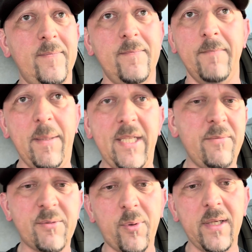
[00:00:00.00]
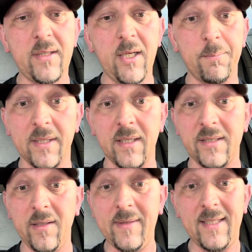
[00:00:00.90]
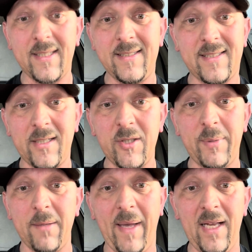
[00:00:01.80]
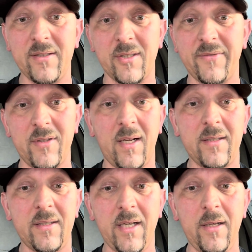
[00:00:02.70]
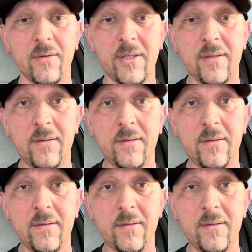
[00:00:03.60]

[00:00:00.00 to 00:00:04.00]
maybe he was pretty good because you don't get considered to be a manager if you're not a good coach.